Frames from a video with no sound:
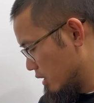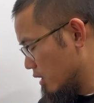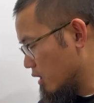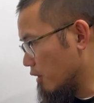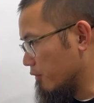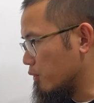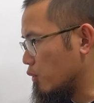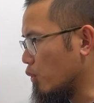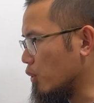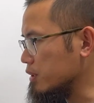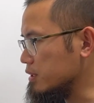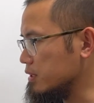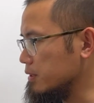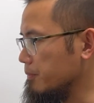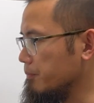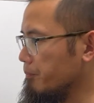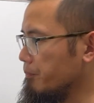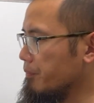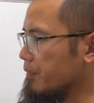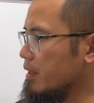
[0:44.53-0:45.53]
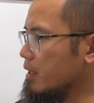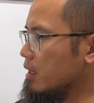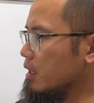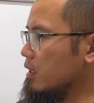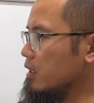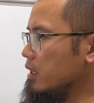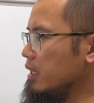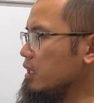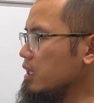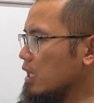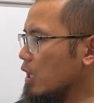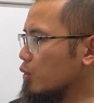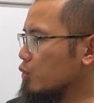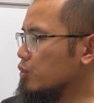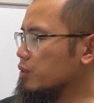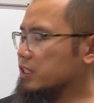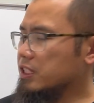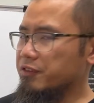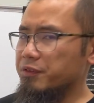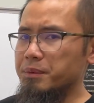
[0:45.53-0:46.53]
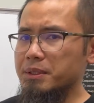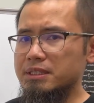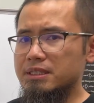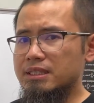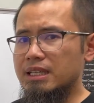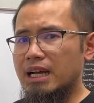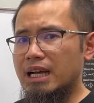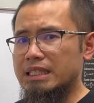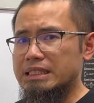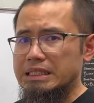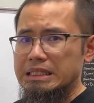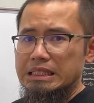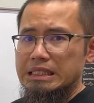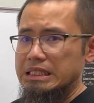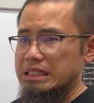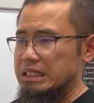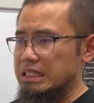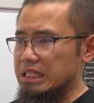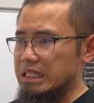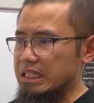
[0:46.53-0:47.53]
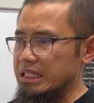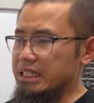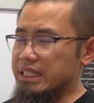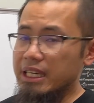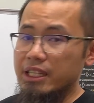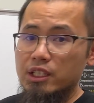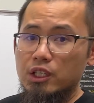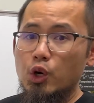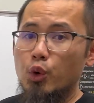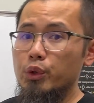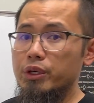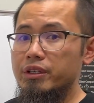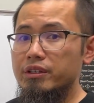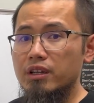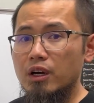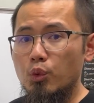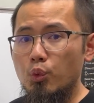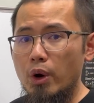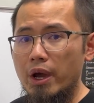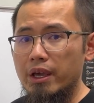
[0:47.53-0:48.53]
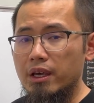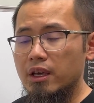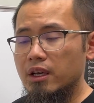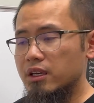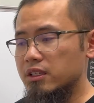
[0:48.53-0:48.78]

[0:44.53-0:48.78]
Of course, inconclusive means that it can go either way.